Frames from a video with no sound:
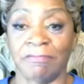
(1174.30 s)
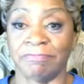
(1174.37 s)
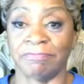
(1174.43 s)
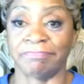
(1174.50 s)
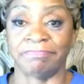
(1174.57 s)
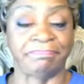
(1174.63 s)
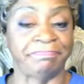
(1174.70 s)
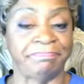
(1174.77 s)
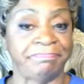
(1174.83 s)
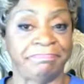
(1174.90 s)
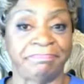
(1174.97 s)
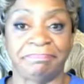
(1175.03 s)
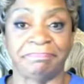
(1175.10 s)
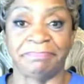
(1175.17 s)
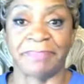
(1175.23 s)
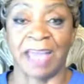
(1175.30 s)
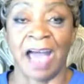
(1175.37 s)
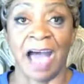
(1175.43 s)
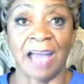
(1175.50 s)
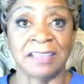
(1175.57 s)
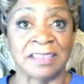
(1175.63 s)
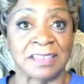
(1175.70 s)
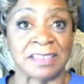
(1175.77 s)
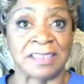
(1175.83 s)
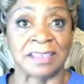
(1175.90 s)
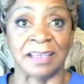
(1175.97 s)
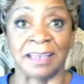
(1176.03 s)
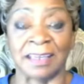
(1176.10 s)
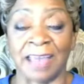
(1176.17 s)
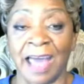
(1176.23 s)
Y'all, I
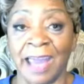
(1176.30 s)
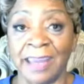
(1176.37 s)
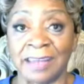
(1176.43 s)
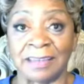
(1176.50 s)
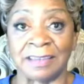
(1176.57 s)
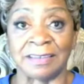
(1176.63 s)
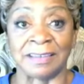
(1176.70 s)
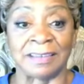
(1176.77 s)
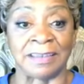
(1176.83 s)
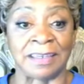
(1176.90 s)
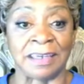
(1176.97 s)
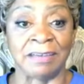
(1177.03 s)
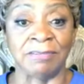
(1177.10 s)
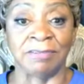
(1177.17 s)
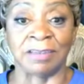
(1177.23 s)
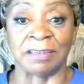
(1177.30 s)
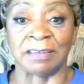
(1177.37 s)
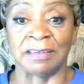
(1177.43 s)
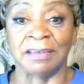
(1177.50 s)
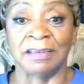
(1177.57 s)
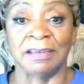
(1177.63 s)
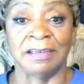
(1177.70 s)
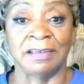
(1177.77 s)
just delight in hearing